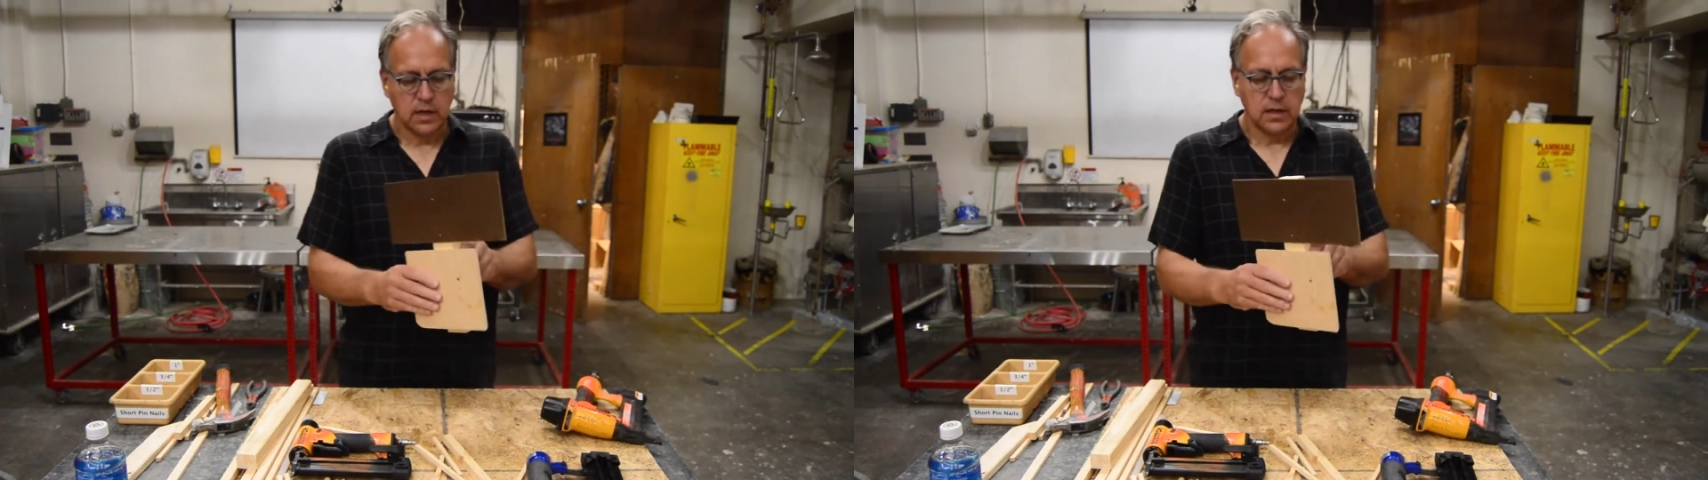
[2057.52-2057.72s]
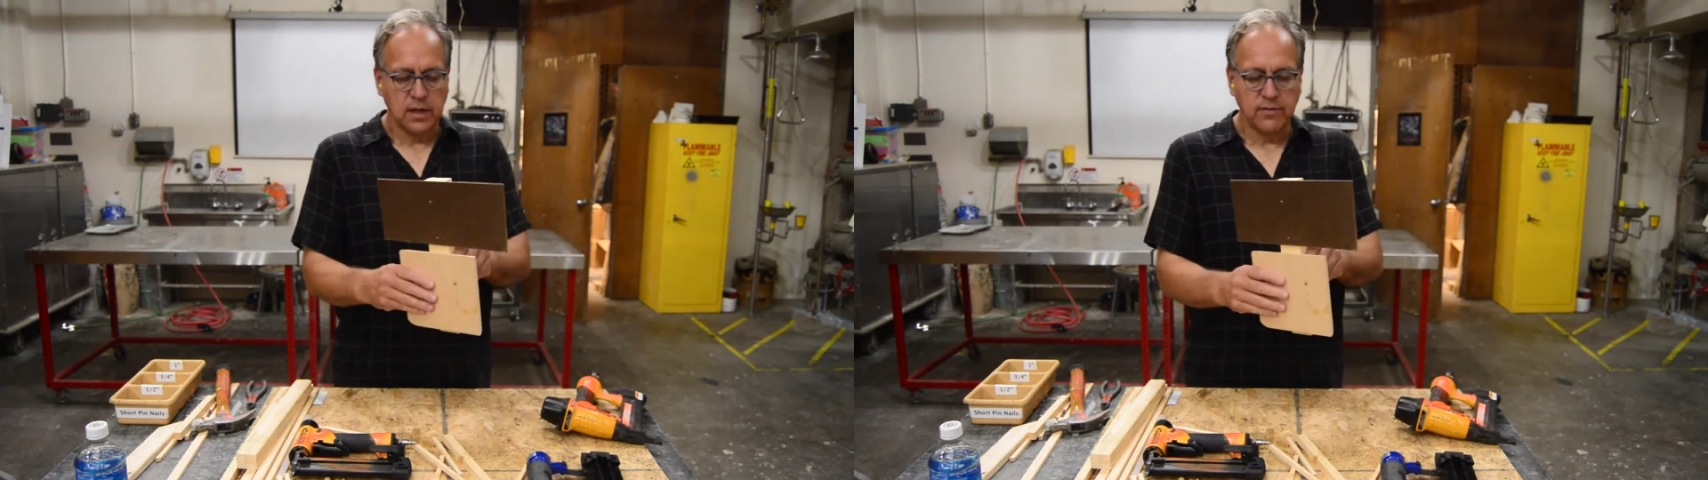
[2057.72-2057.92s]

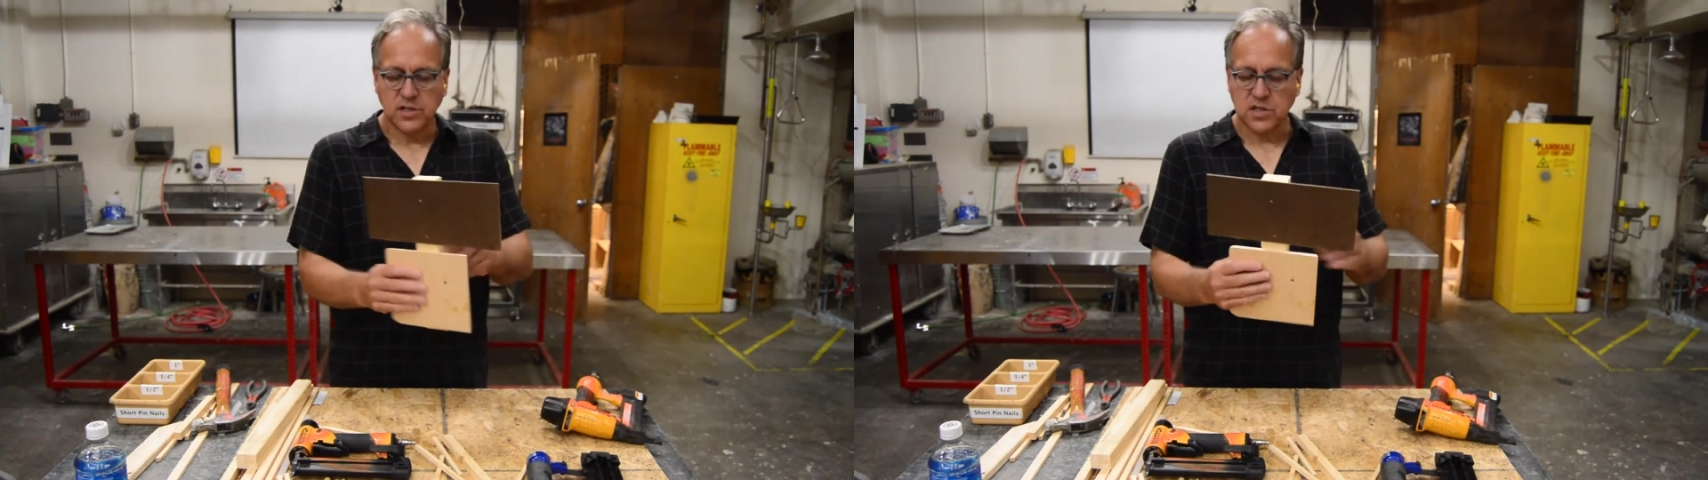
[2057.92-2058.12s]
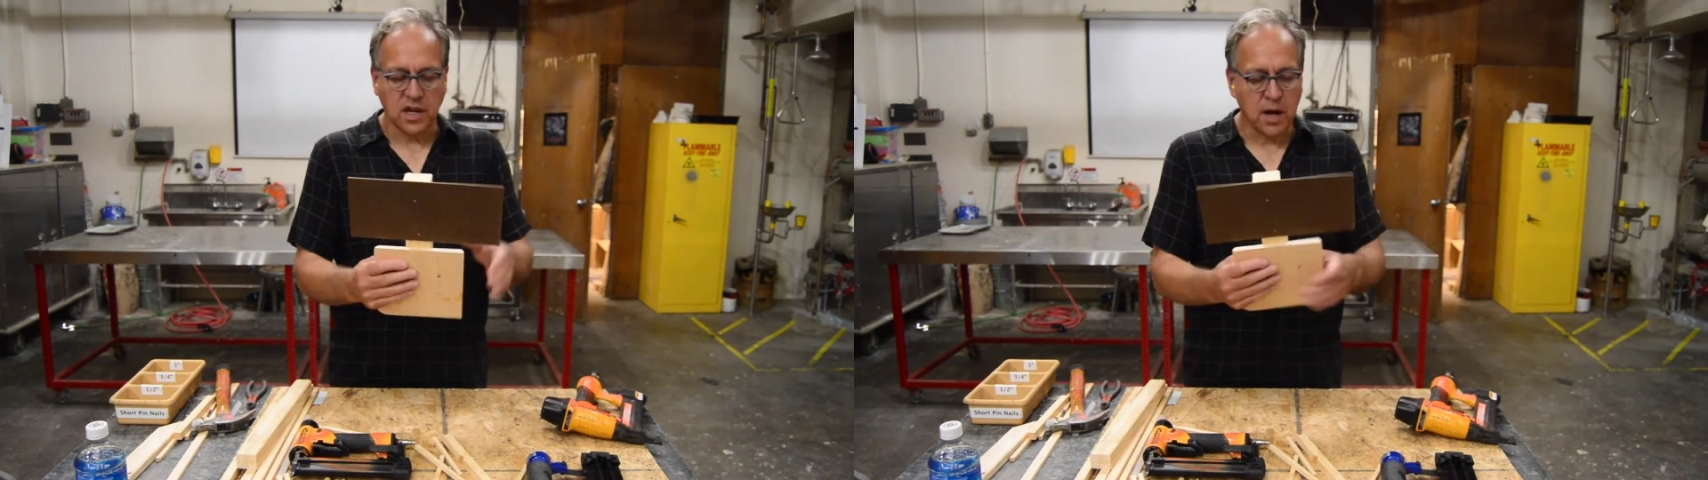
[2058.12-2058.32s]
Even
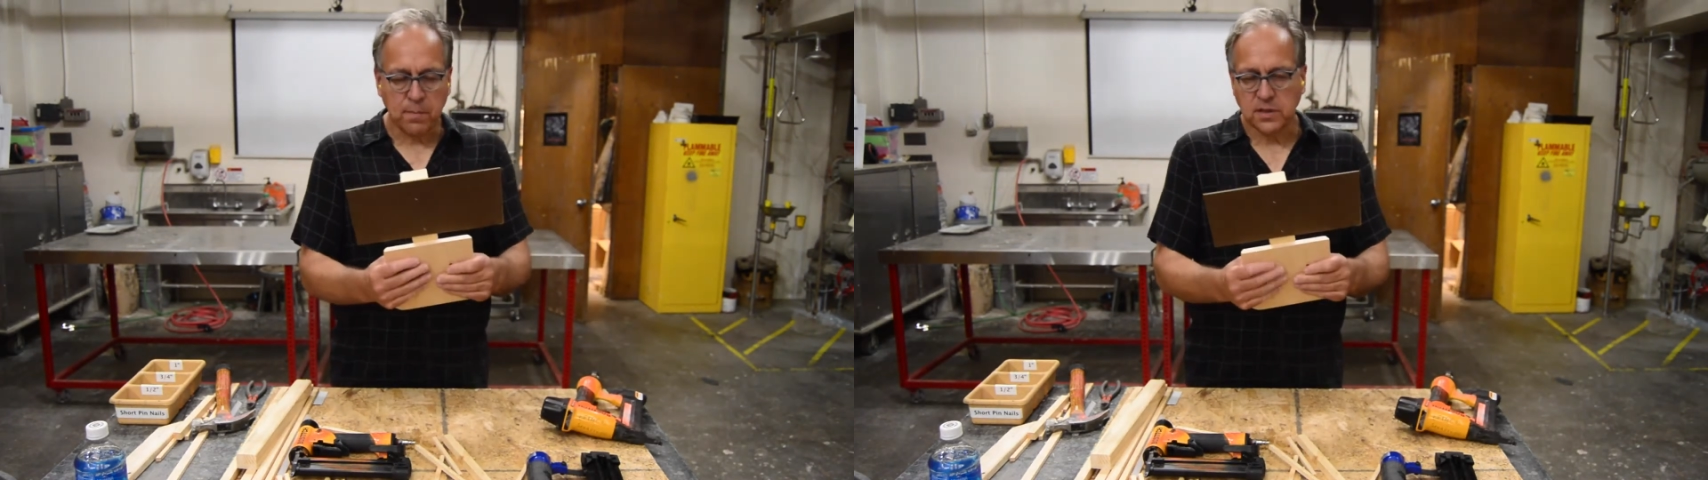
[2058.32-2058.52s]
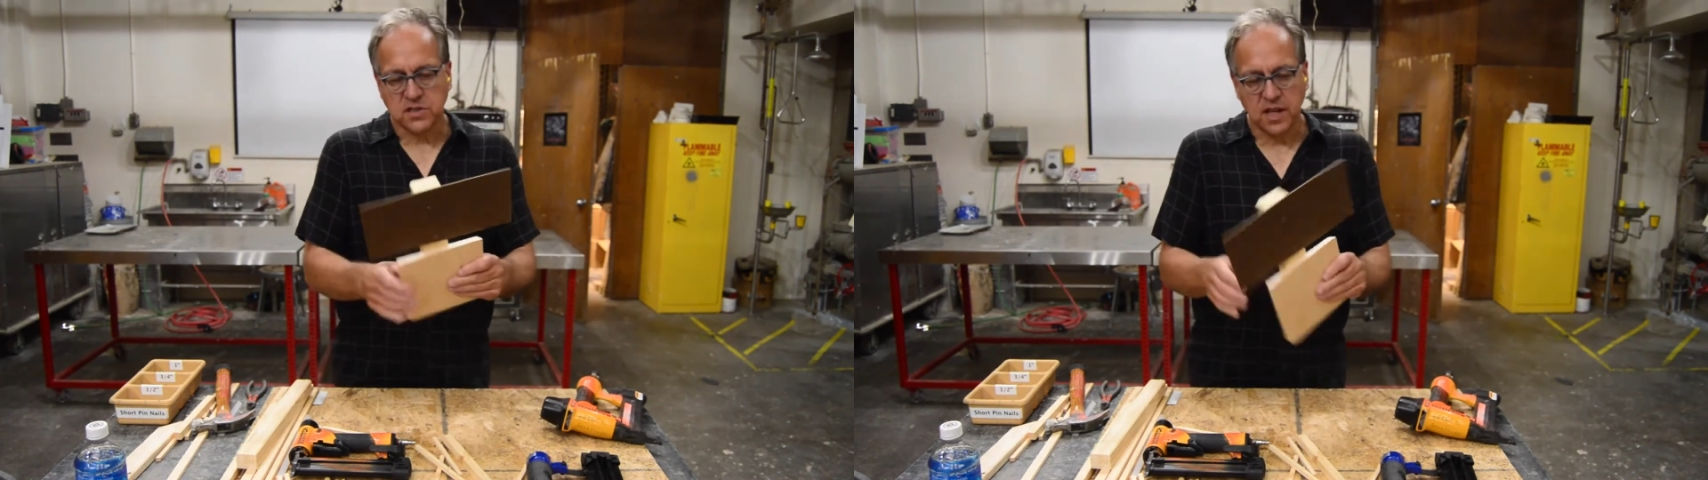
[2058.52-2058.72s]
just a
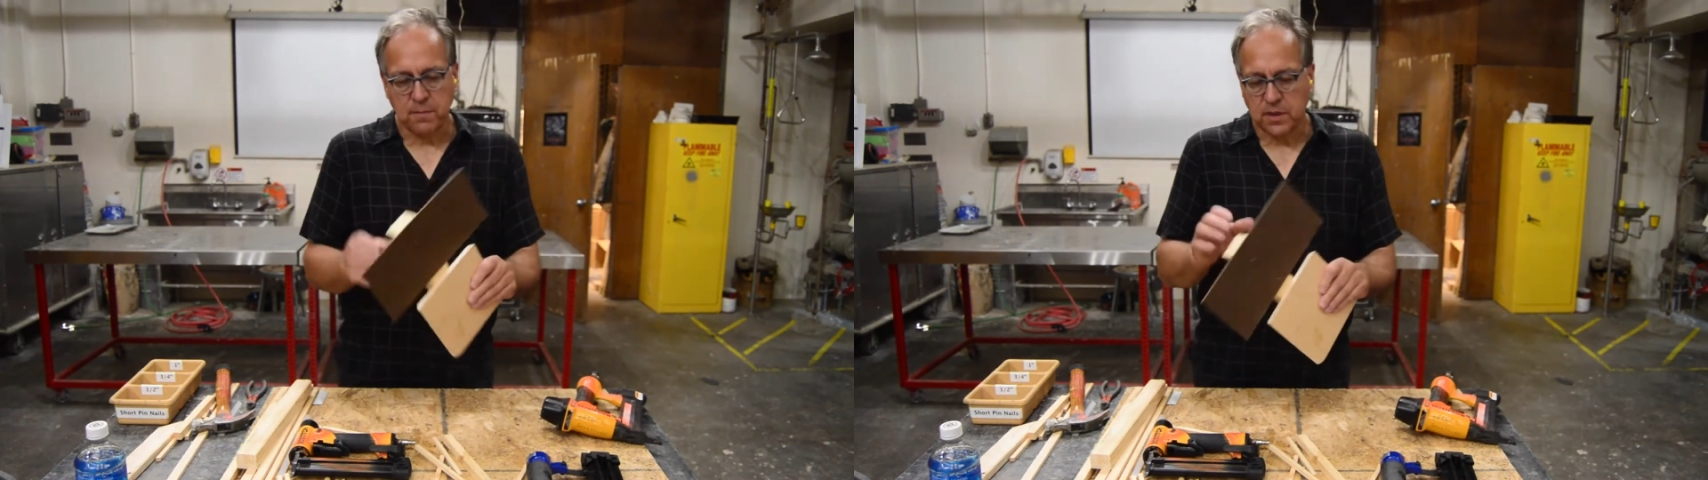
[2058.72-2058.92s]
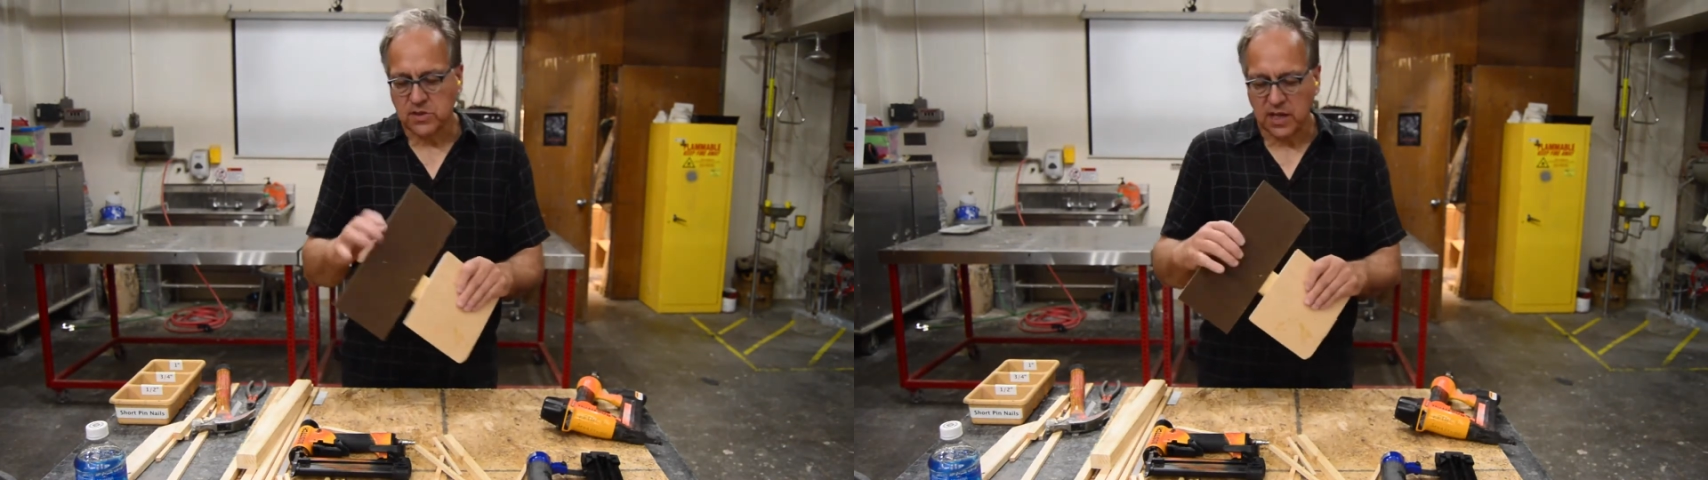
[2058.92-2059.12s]
couple of
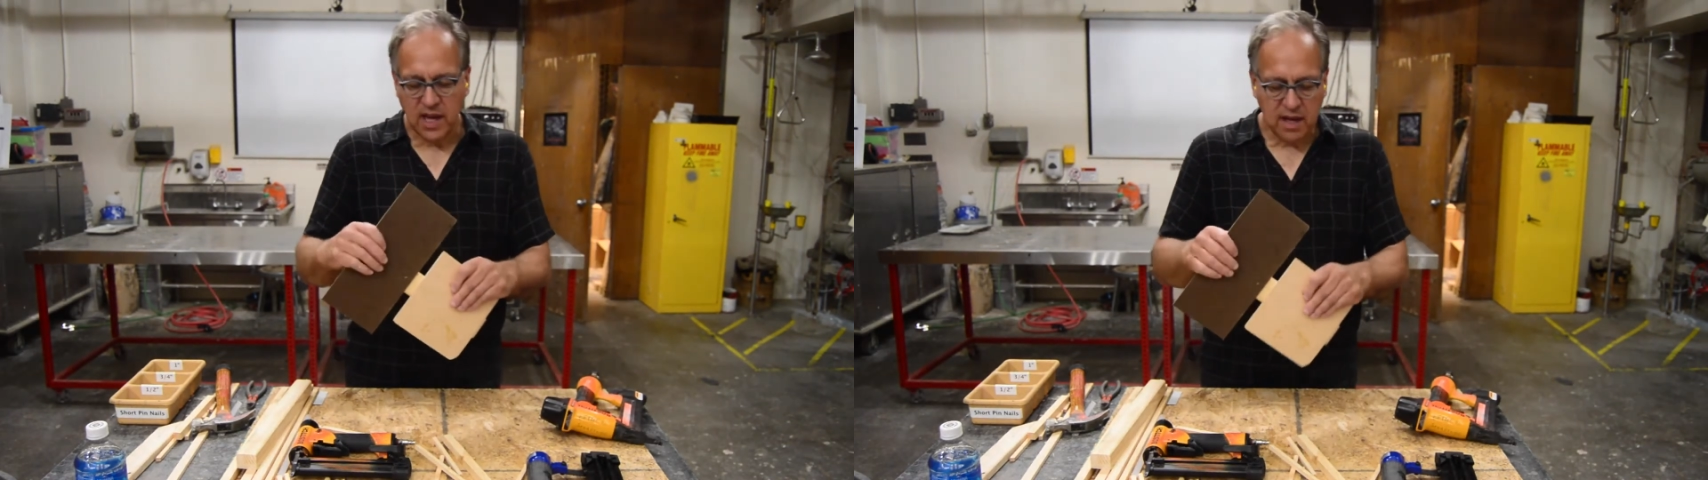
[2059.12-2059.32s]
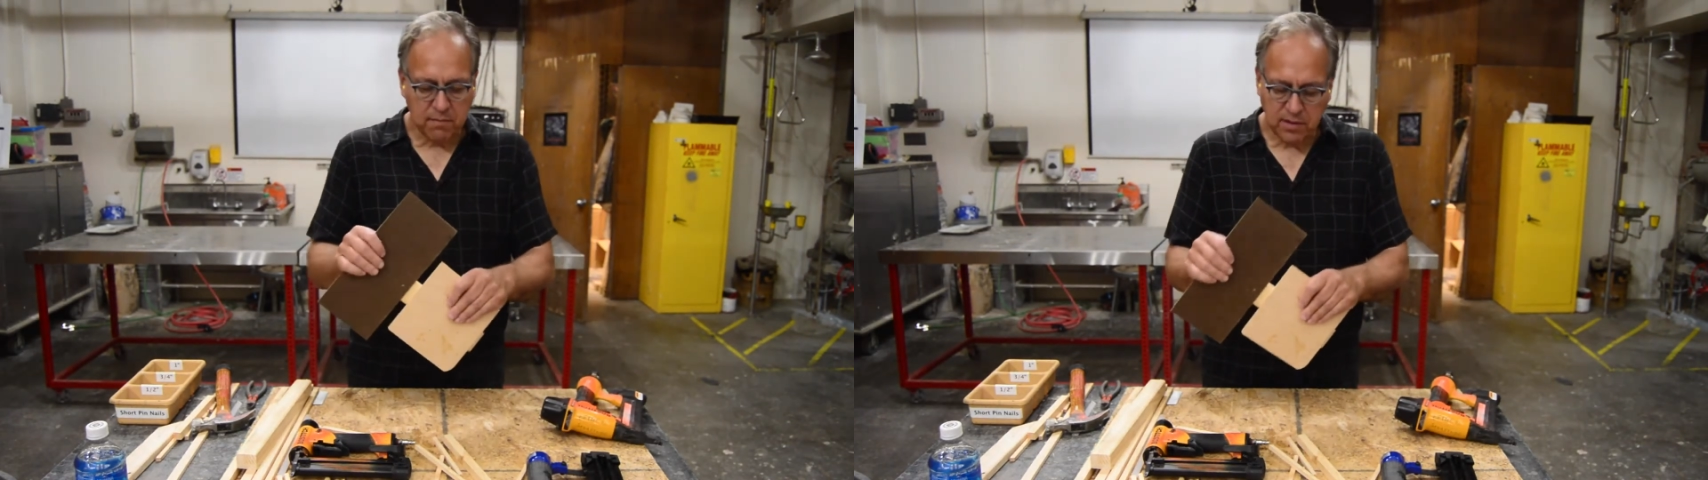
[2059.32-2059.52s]
staples,
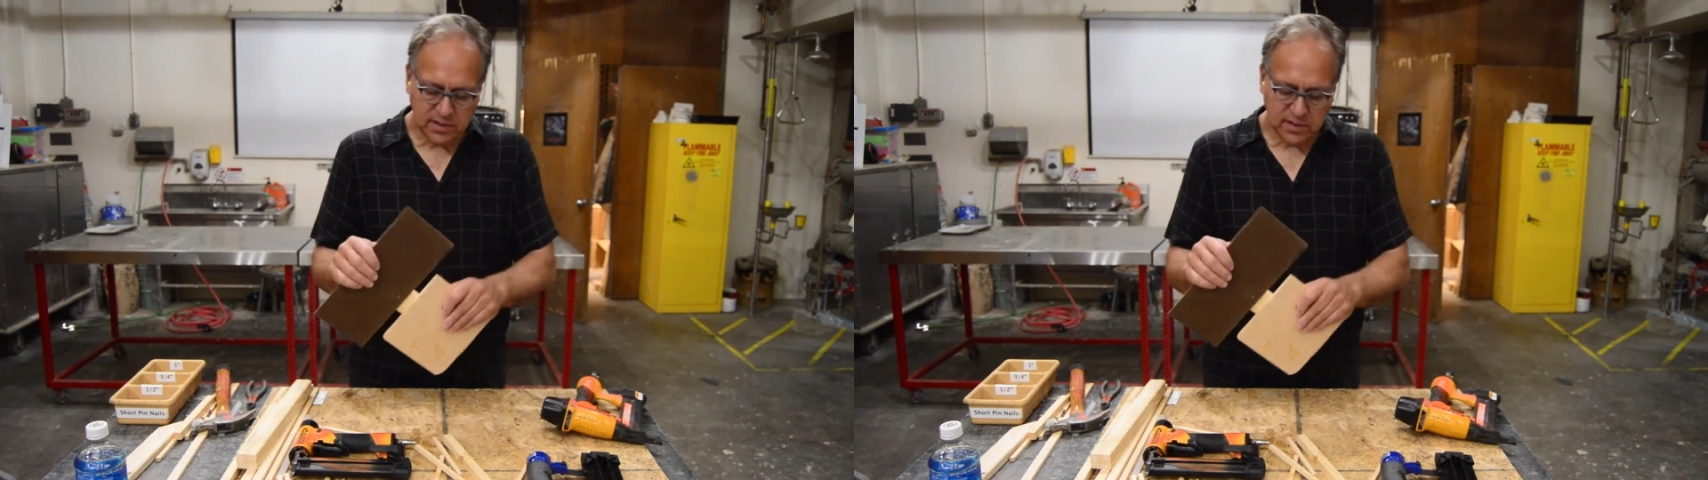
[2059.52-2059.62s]
again,